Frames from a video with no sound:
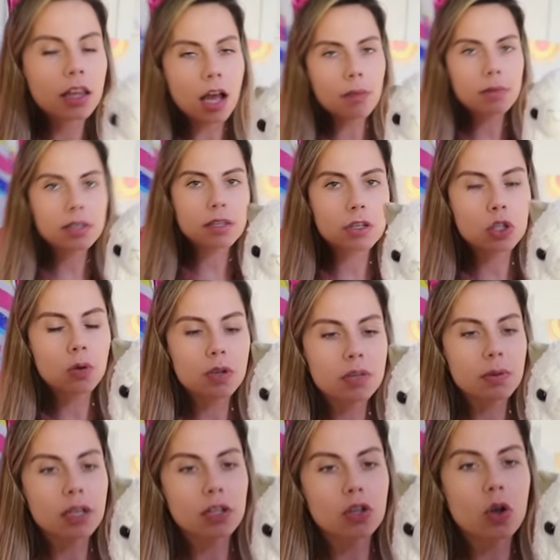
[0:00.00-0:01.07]
Llamabean said she
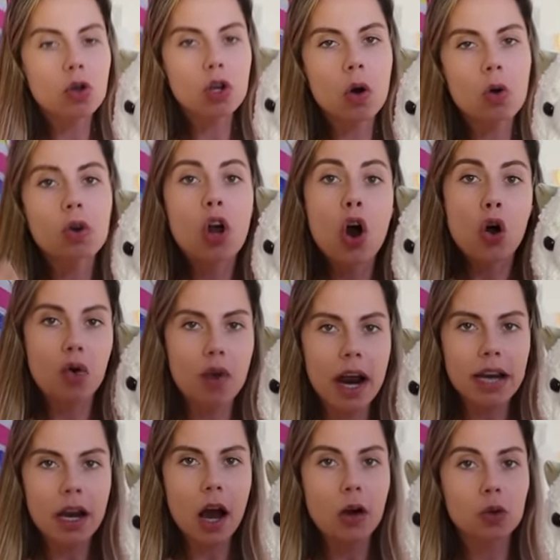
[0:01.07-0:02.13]
wants to make a snow cone
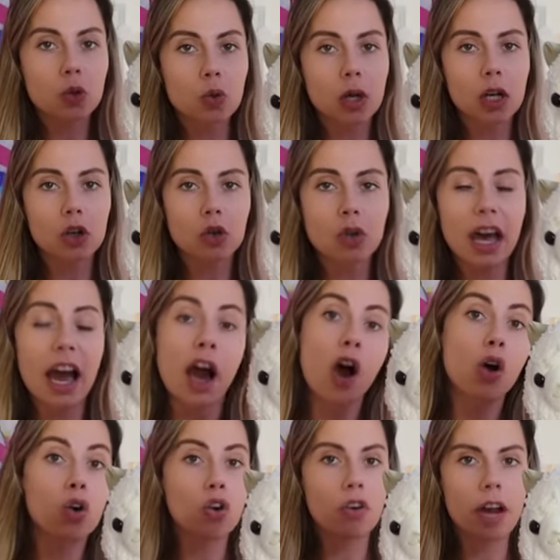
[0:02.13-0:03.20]
right now. So we're going to do
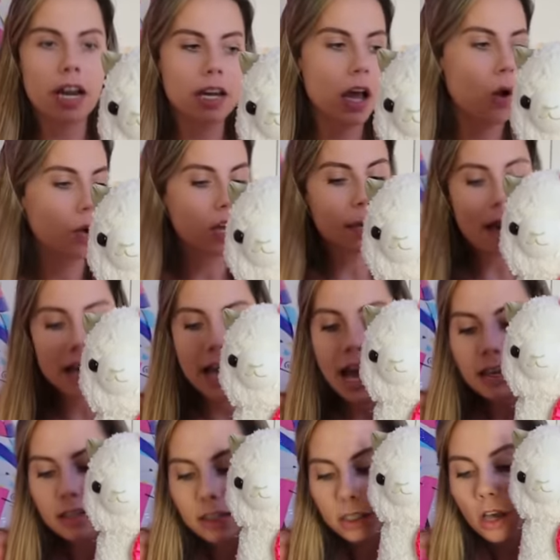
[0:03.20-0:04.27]
that right now. Come on,
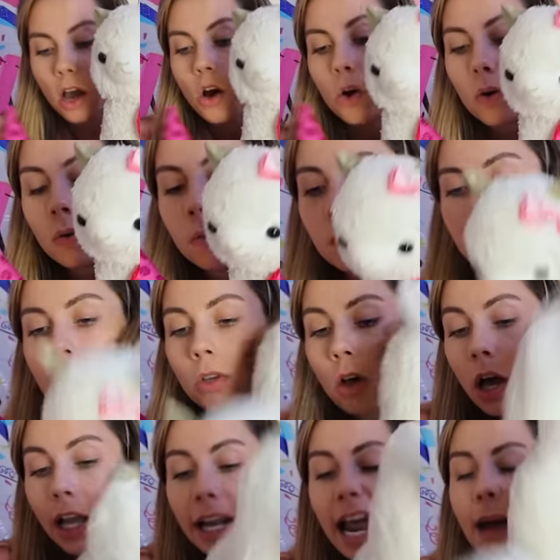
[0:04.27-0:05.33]
guys. Let's go.
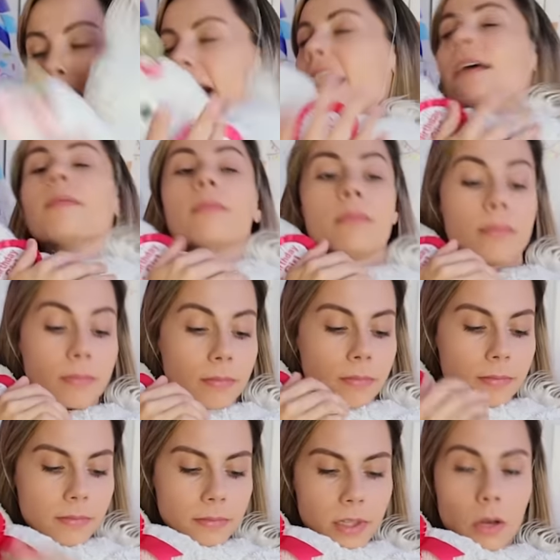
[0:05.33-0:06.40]
Llama!
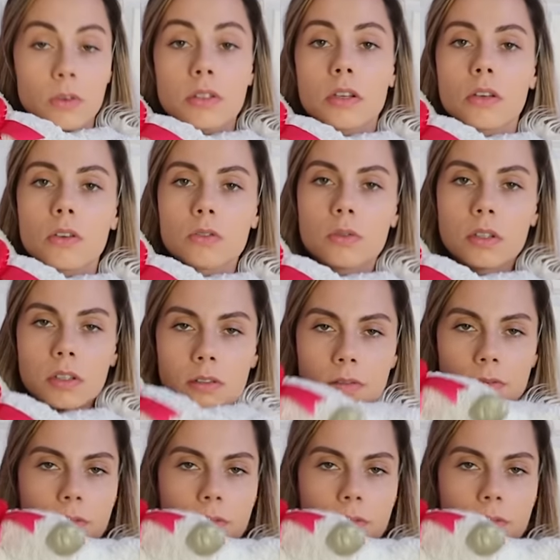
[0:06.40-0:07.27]
That was a close one.